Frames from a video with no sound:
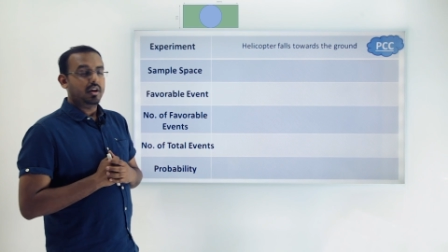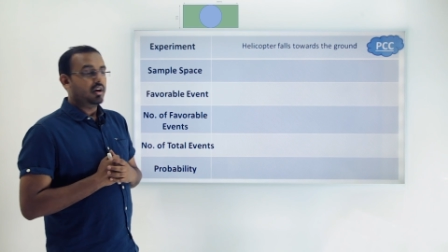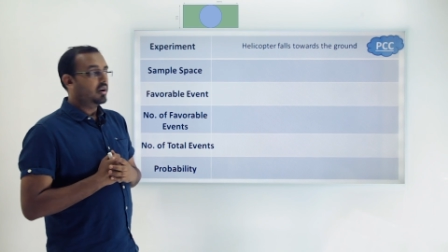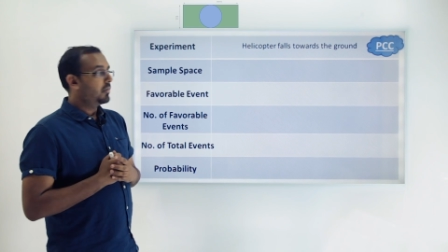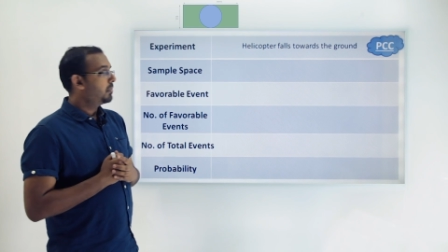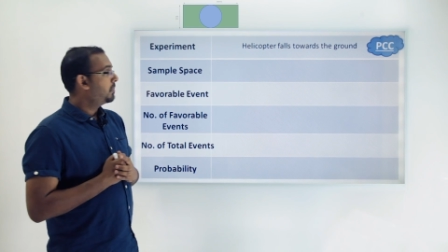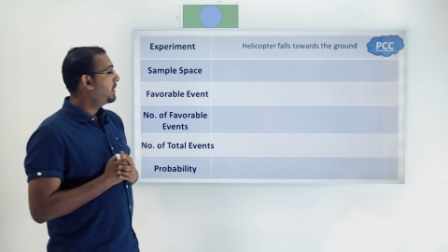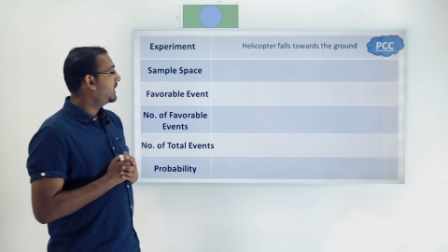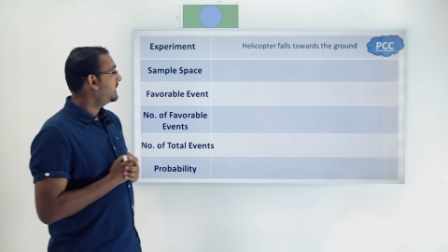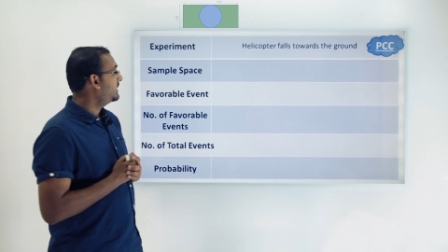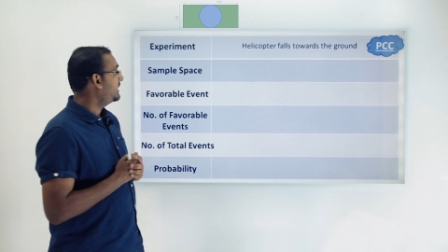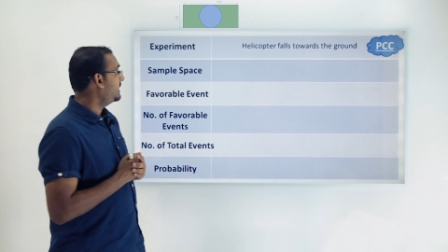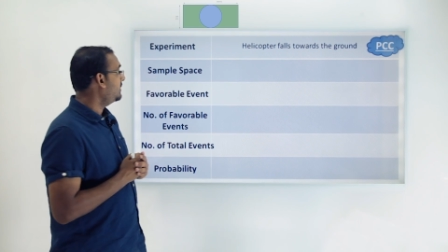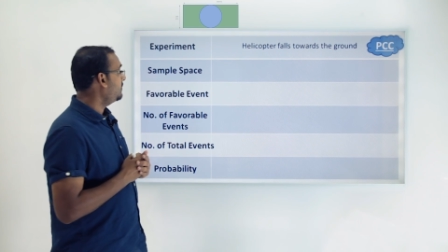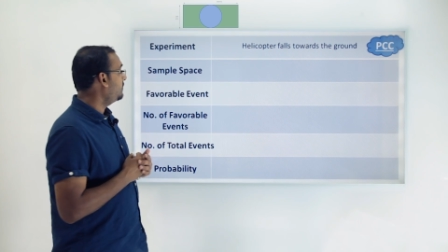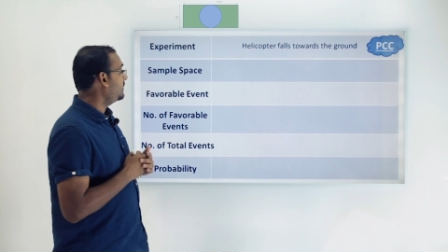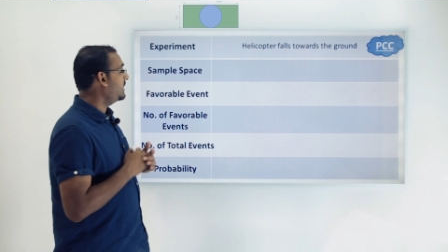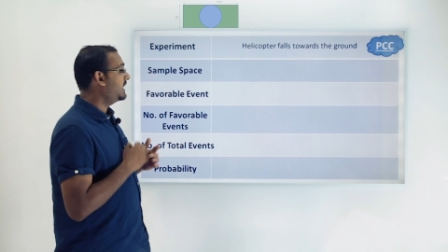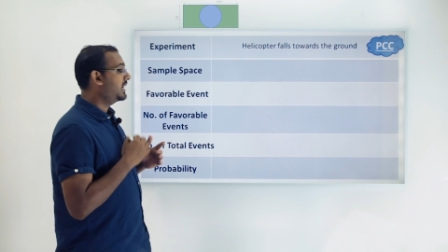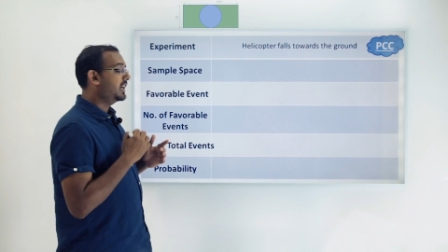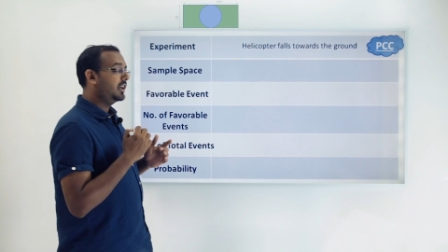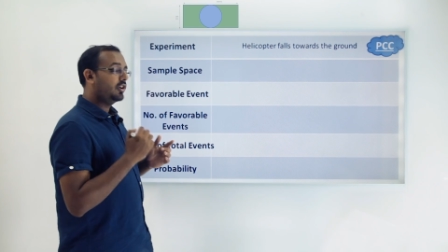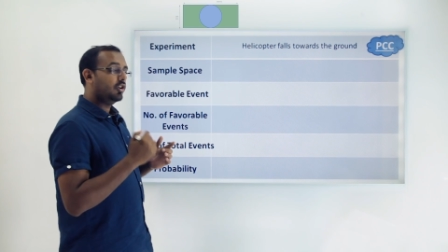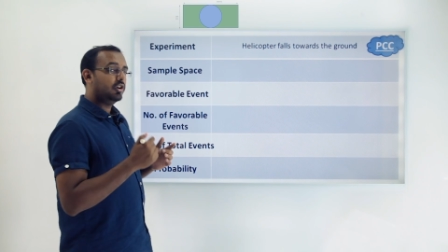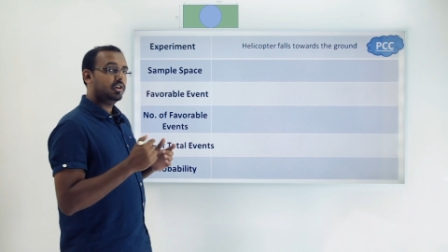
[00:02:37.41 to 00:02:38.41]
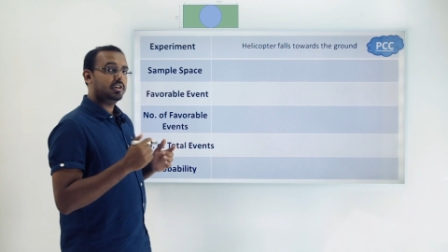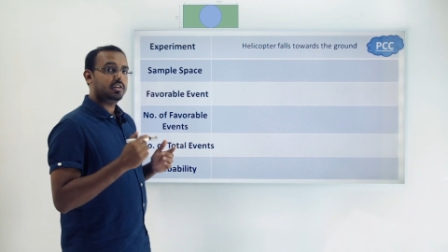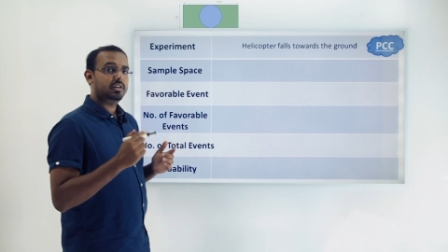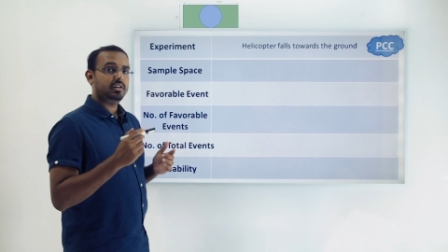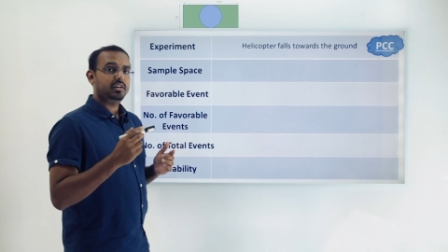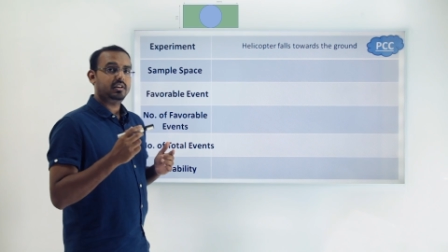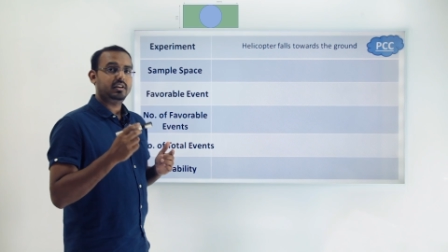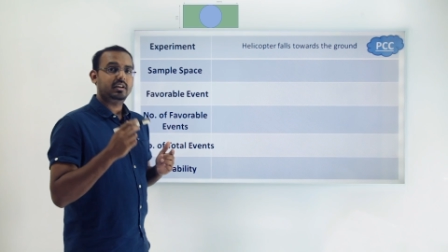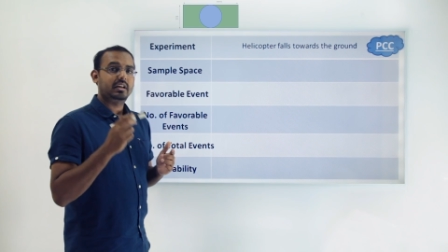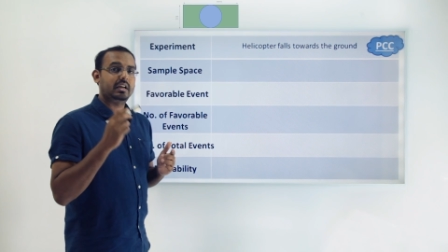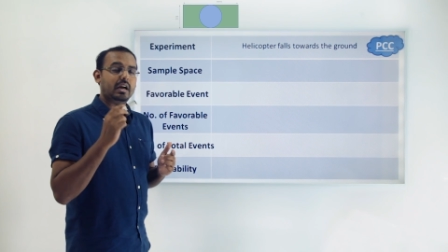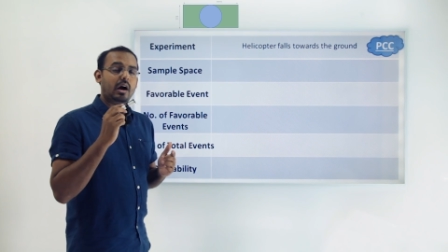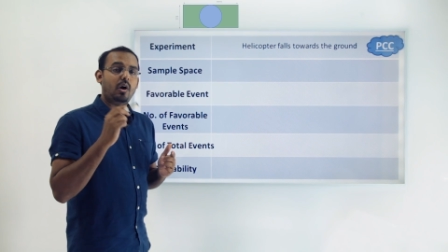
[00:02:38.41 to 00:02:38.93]
But then we cannot
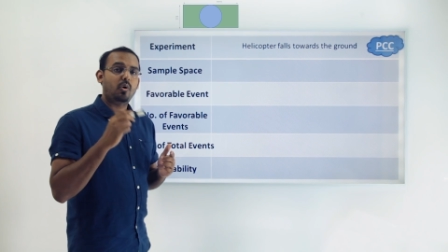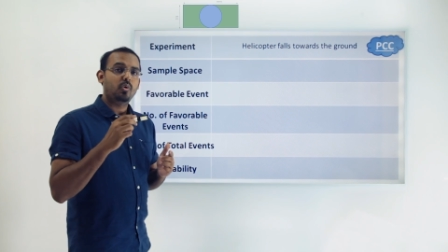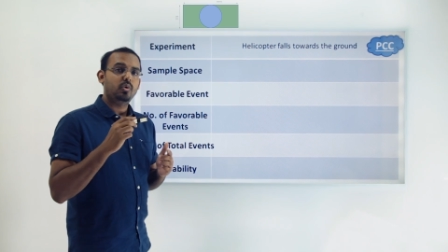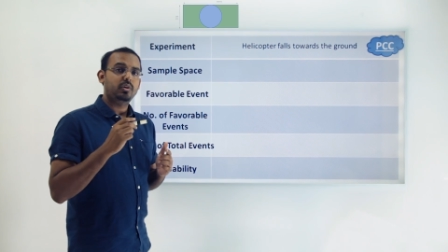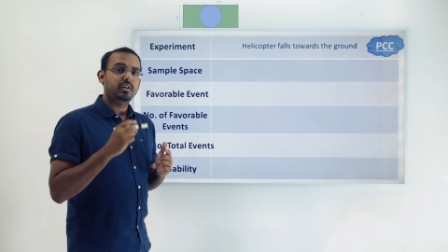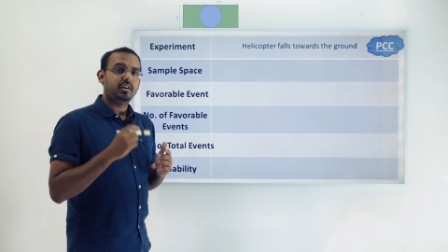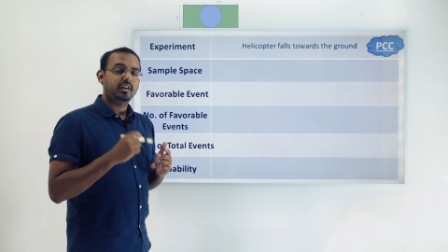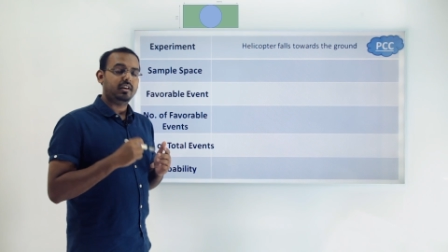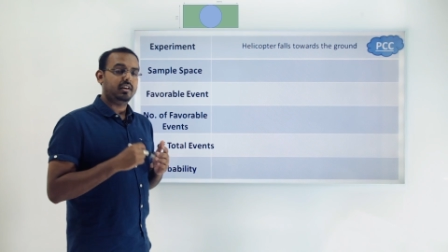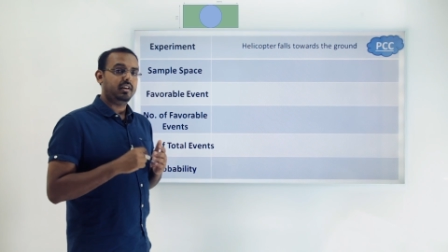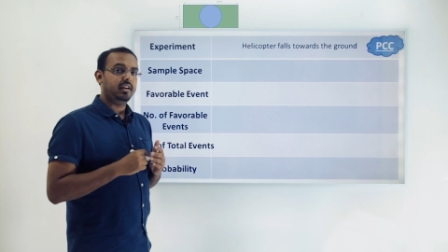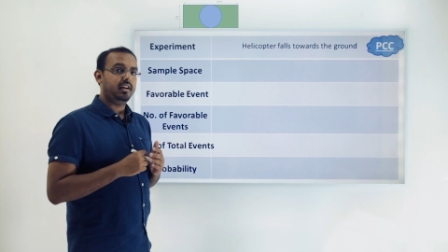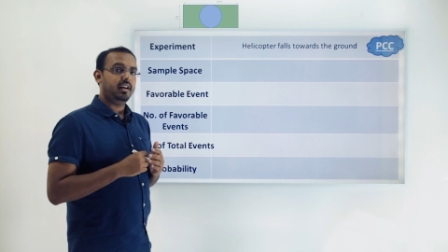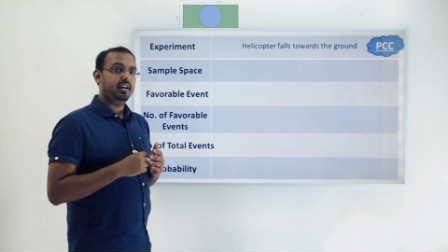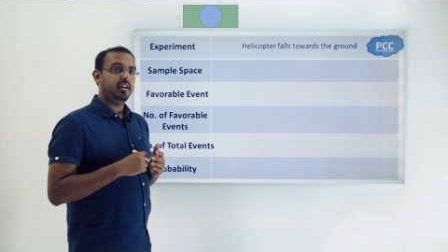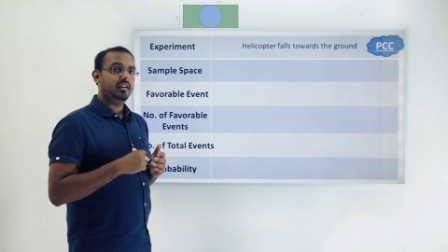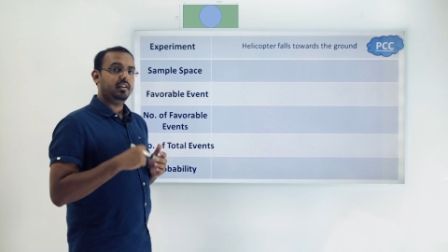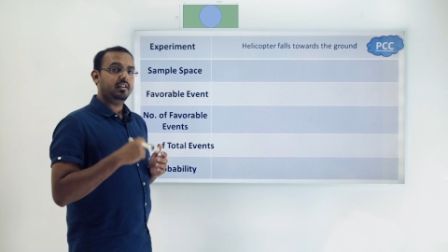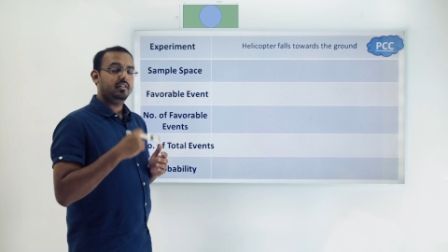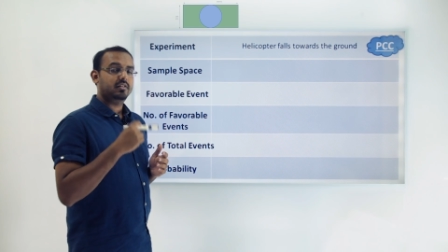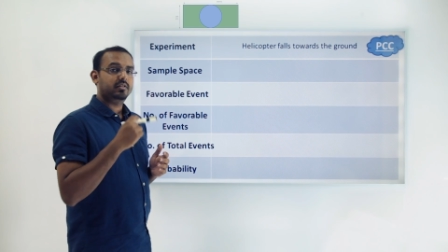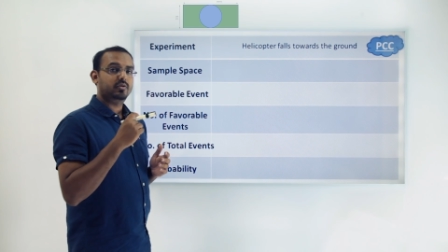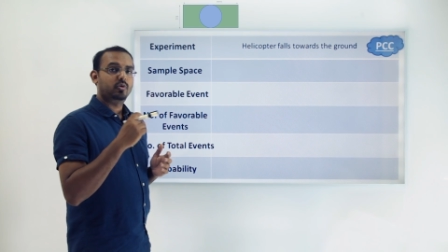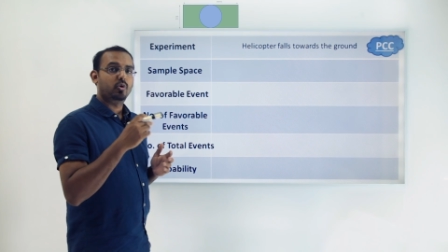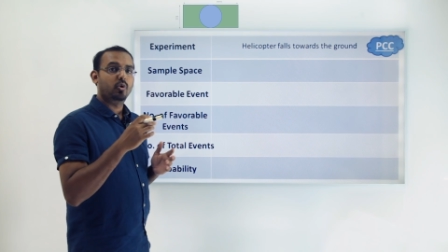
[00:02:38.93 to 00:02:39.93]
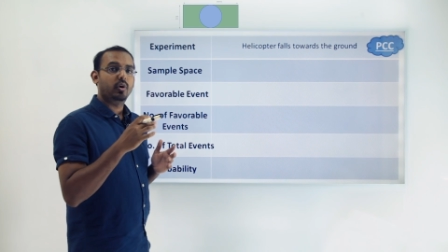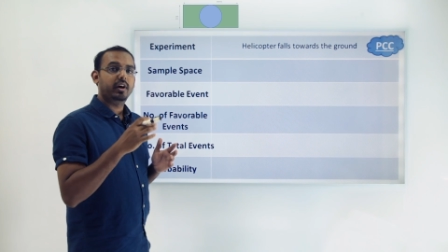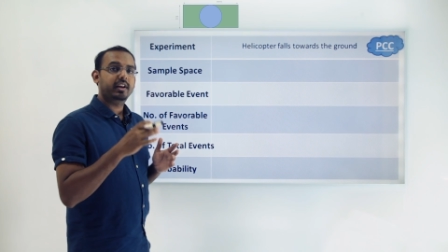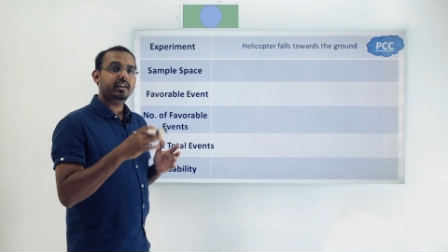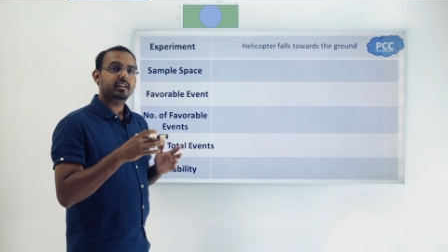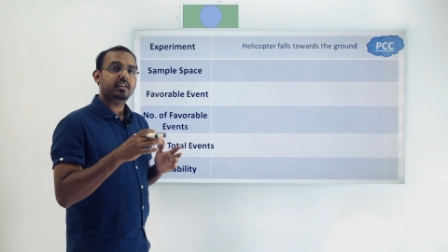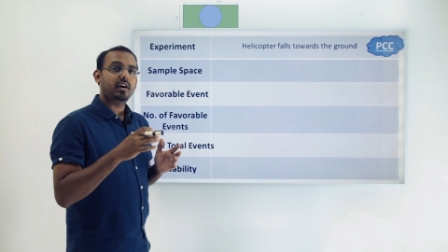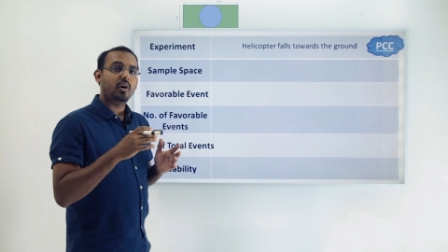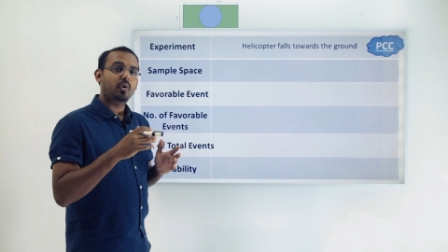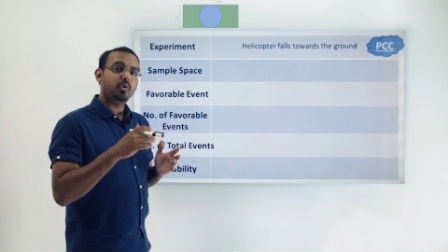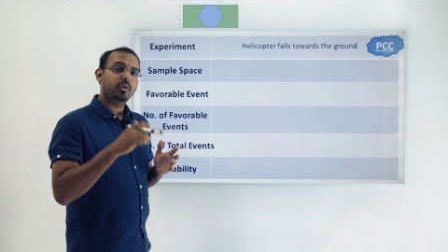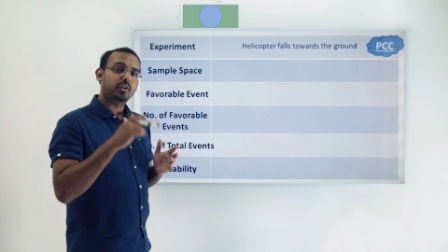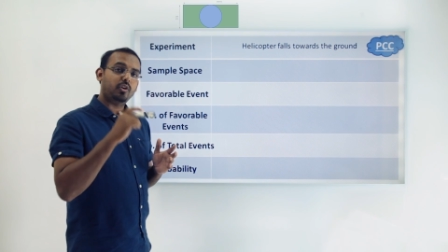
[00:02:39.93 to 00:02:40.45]
go and
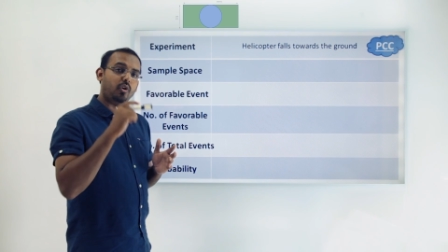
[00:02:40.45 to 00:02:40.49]
count